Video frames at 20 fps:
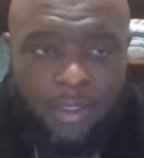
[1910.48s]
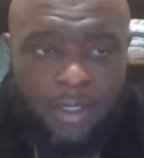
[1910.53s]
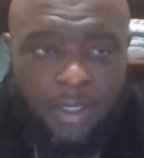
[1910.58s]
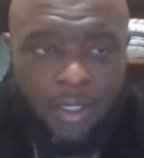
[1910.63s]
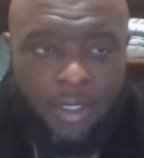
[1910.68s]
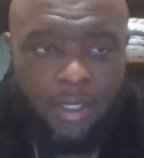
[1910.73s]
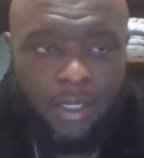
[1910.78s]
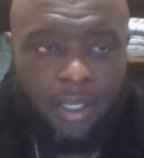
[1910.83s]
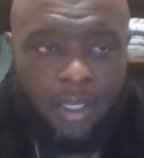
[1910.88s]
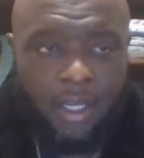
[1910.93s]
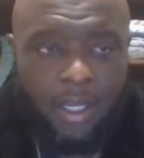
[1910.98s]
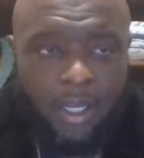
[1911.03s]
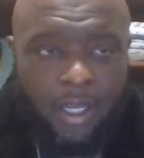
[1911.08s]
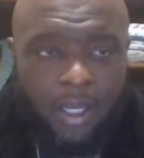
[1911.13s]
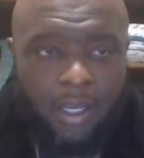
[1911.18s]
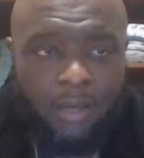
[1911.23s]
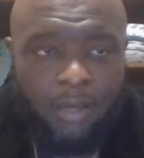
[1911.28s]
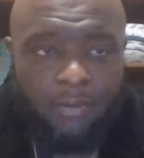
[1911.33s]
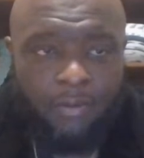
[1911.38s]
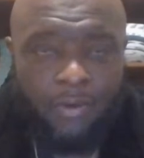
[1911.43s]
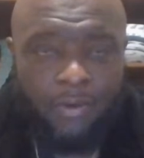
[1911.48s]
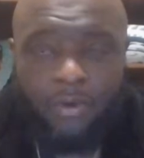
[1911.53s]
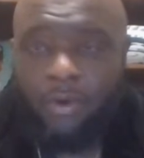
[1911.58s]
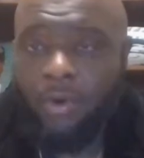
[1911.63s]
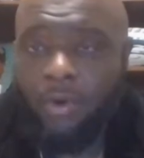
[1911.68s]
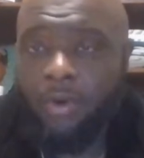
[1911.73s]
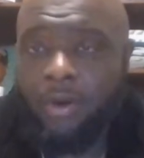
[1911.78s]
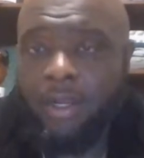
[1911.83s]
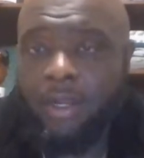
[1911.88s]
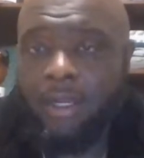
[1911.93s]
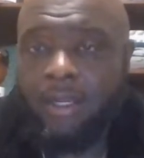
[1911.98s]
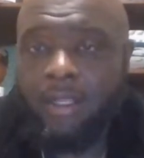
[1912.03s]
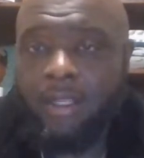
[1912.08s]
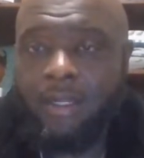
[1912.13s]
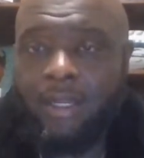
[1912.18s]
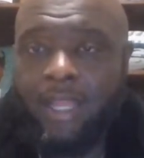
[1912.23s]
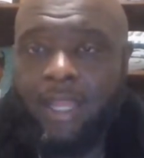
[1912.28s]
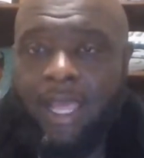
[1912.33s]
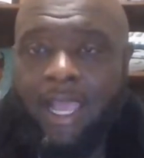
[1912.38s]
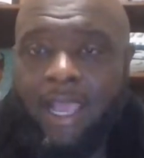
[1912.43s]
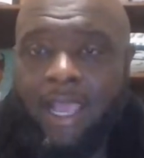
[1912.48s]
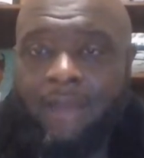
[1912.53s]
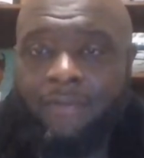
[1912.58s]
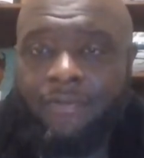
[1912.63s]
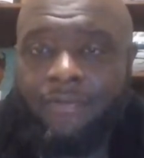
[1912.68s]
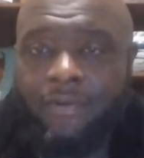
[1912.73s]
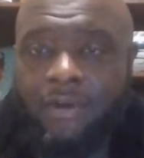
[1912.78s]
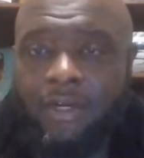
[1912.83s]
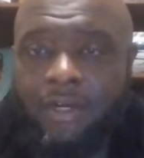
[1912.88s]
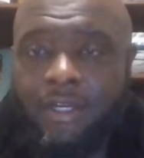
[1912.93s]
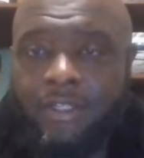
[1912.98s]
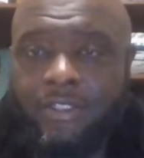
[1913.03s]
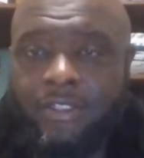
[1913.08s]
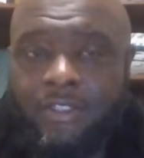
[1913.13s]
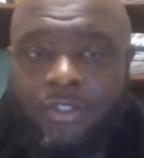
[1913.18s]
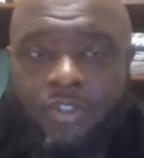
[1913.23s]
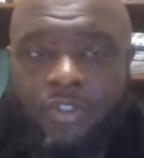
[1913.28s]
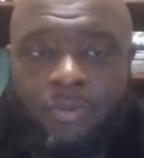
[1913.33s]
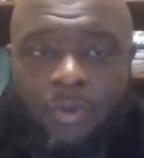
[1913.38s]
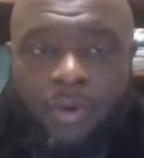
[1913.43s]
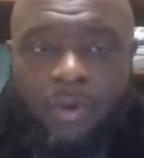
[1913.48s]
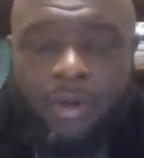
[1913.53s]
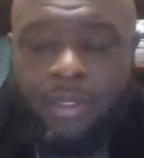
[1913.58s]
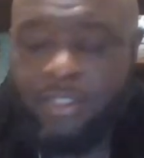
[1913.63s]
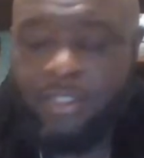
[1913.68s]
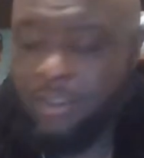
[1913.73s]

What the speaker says: recording live for us this morning. So we're